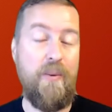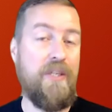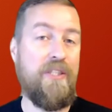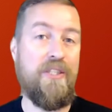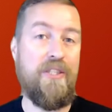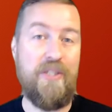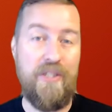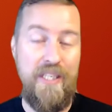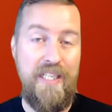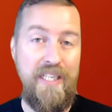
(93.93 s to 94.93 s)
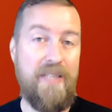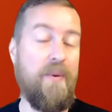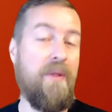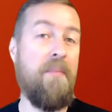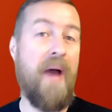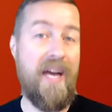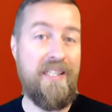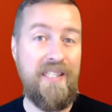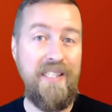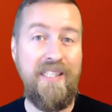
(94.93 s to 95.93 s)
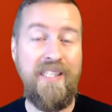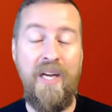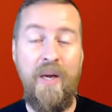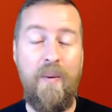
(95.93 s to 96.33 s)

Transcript: which is unique with patents.